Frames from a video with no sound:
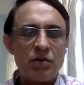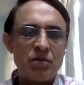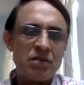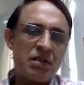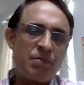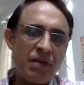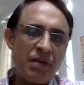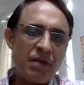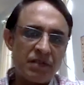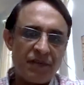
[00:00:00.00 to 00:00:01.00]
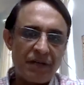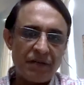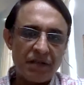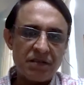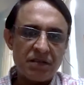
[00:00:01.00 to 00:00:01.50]
in the previous 5
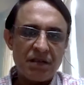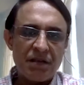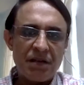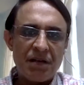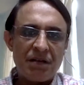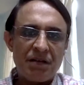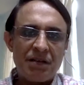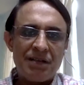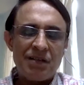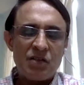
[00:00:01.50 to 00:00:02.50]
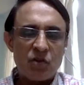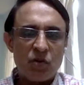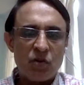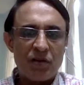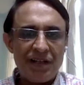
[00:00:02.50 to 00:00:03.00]
years. So
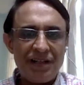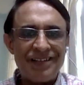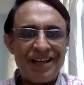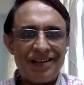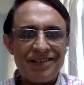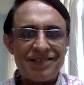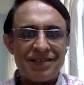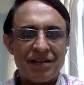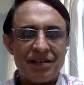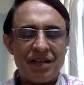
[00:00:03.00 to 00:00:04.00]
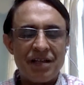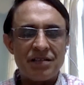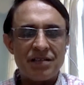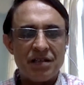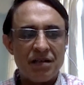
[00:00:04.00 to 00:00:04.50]
clearly there is
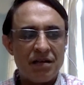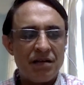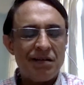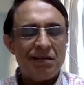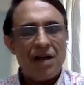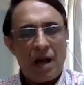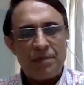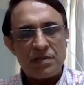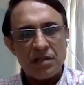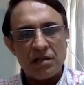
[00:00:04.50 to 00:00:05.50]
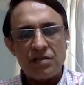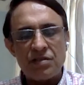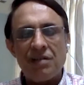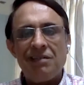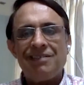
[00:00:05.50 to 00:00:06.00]
a upsurge.
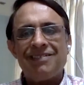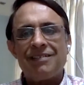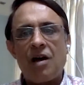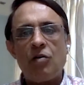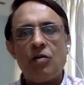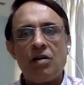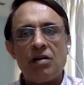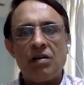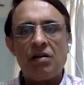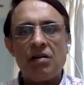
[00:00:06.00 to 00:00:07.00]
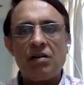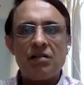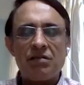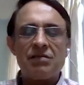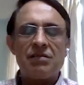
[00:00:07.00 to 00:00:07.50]
Now,
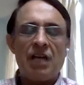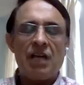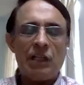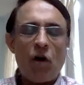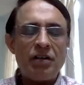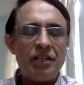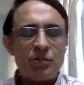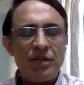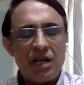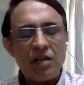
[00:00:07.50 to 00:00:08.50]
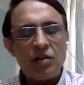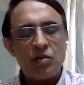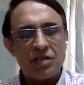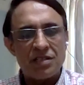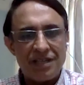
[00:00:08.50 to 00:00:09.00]
a lot needs to be done to
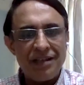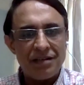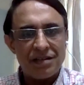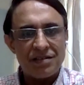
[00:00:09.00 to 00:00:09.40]
sustain this.